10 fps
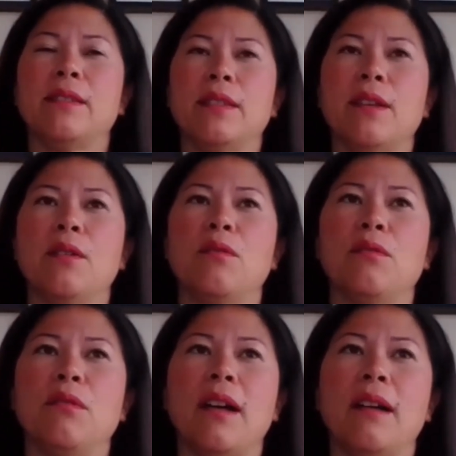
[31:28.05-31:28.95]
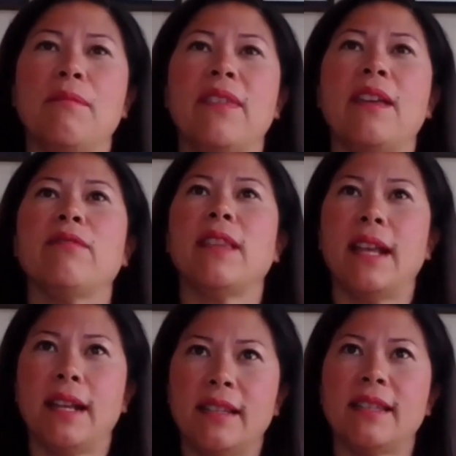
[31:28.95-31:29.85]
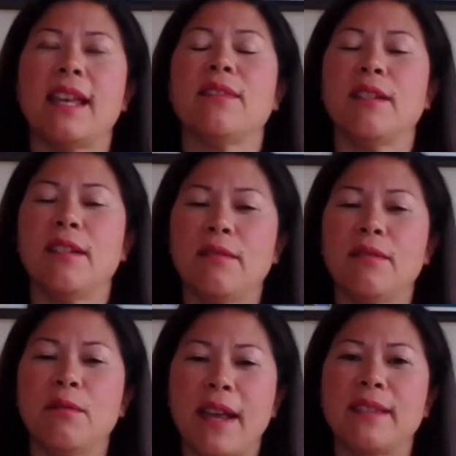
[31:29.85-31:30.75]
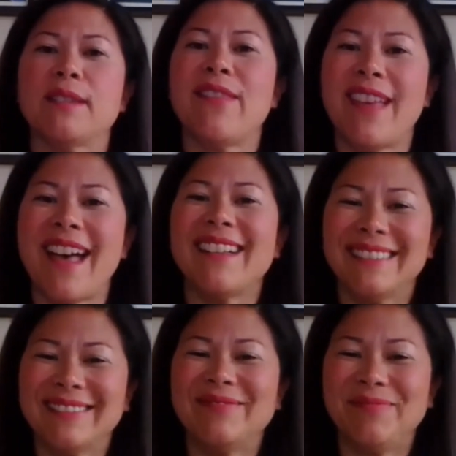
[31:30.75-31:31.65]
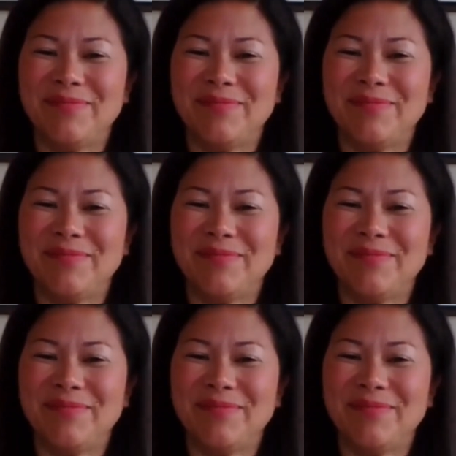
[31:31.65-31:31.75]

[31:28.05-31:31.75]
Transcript: and so um, they've let us take the the reins on that.